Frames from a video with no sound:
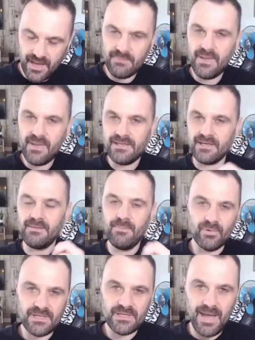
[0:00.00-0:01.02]
and immediately
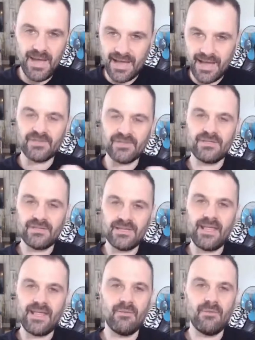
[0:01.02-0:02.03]
bought it back just to
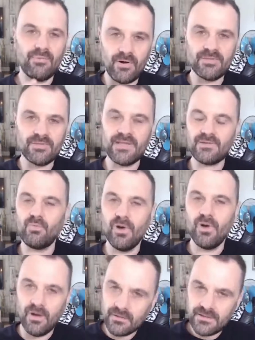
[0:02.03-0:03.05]
see how the process
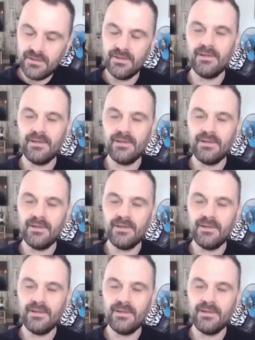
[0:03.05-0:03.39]
worked.